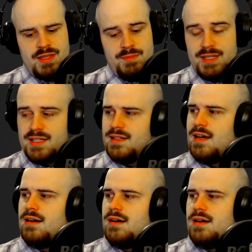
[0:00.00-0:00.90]
But,
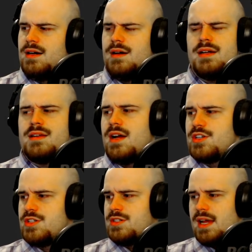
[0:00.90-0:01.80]
oh
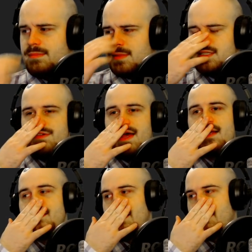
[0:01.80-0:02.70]
gosh, I must have
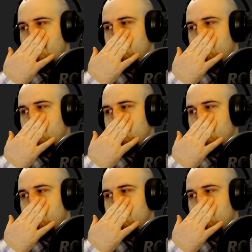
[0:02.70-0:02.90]
had, like,